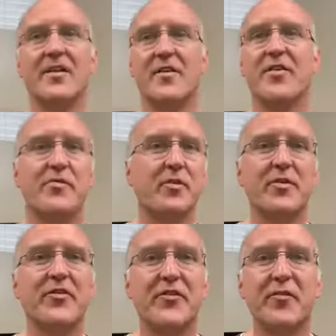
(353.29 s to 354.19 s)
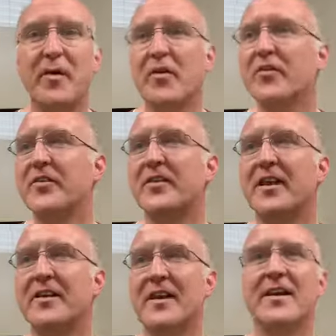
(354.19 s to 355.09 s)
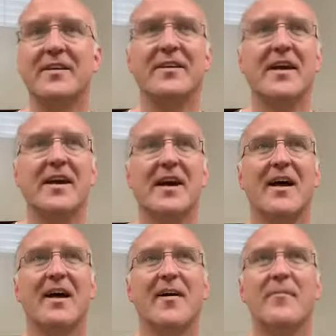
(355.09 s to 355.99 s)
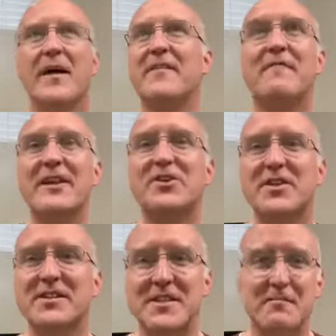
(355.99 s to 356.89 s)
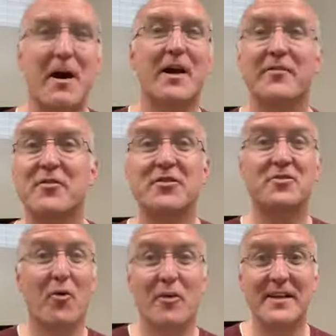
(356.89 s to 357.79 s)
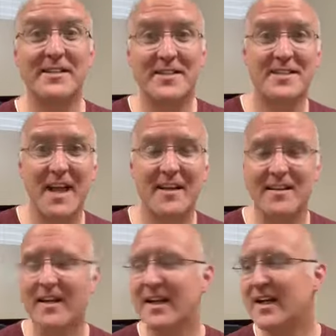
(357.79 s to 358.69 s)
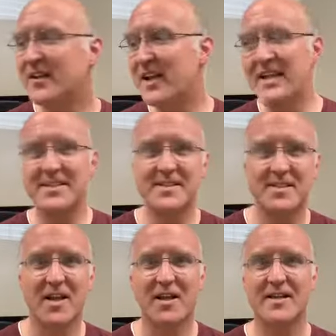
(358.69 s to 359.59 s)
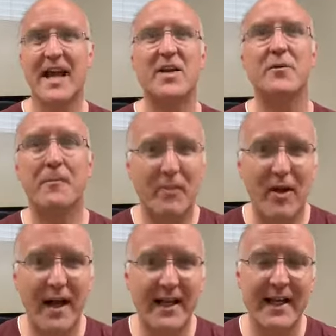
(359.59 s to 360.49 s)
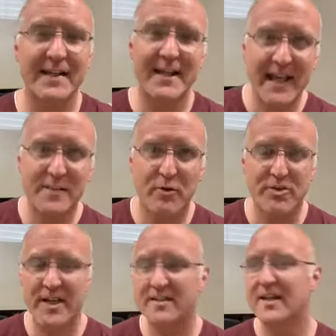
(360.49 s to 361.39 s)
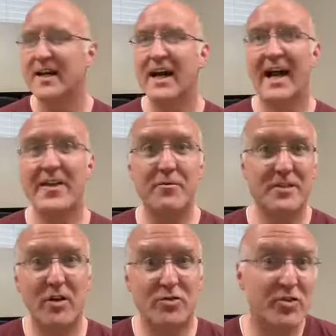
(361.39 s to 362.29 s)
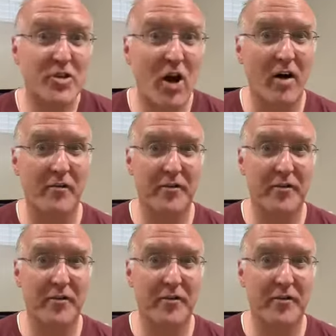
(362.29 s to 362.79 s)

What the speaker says: the thrills and spills and adventures as a part of your stories to tell, the lessons learned, how you applied it in the next project, and the results you got